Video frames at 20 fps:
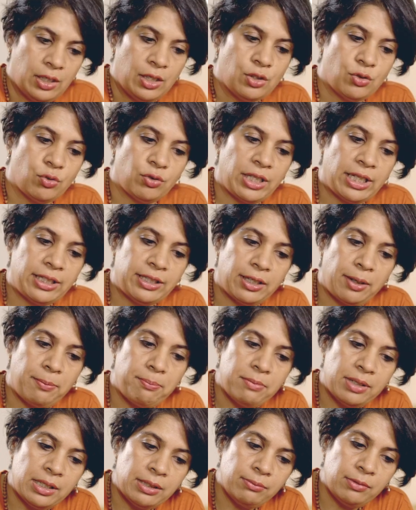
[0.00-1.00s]
so that there are
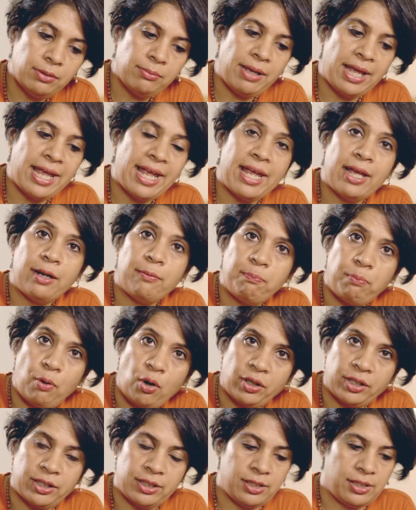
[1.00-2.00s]
minimum air
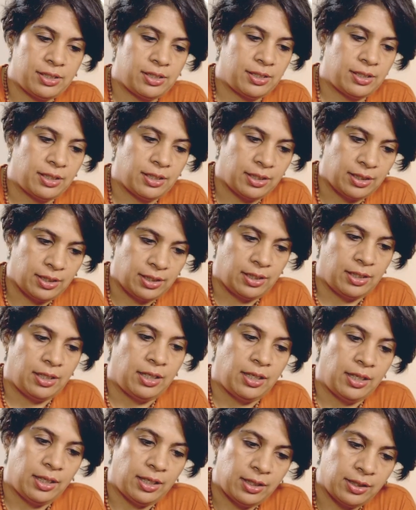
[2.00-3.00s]
pockets
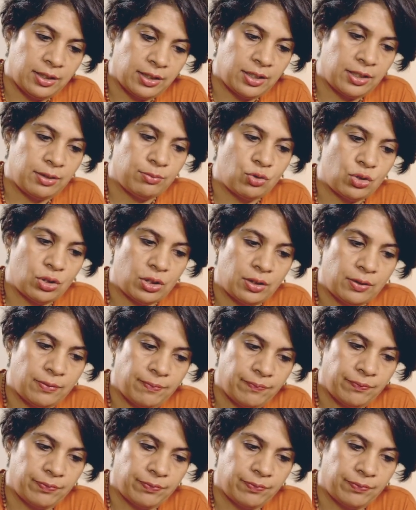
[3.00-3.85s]
in the kimchi.